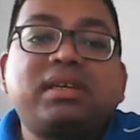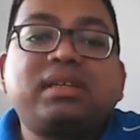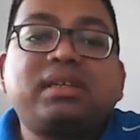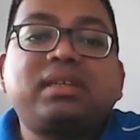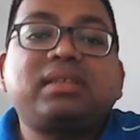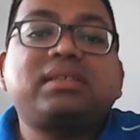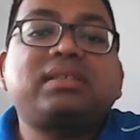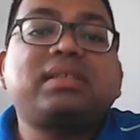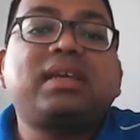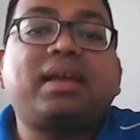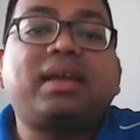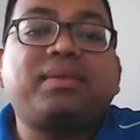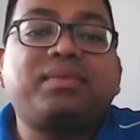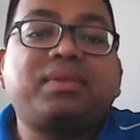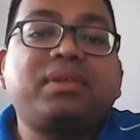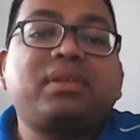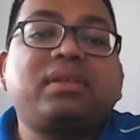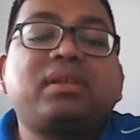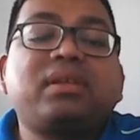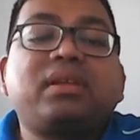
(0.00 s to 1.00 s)
is
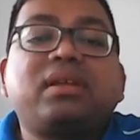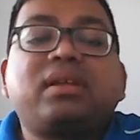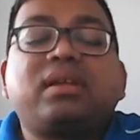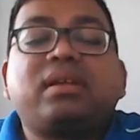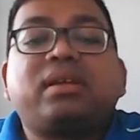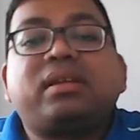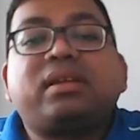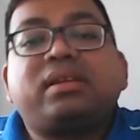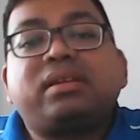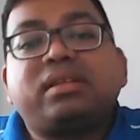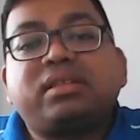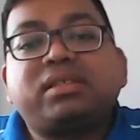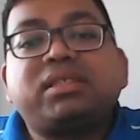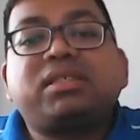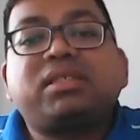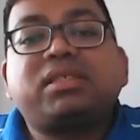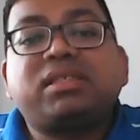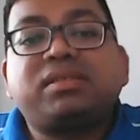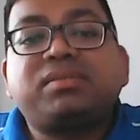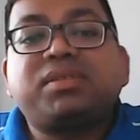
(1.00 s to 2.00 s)
having a
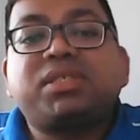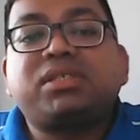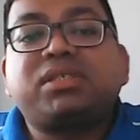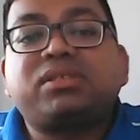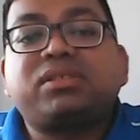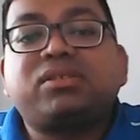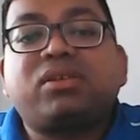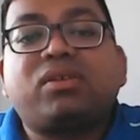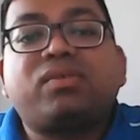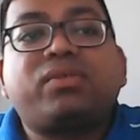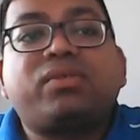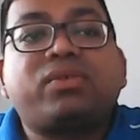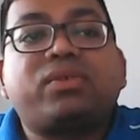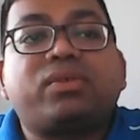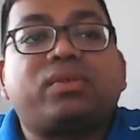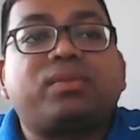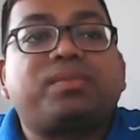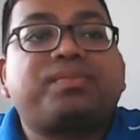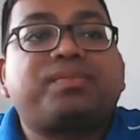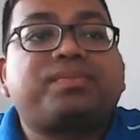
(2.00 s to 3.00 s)
resistivity of
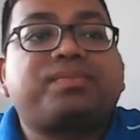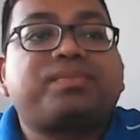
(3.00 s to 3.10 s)
rho.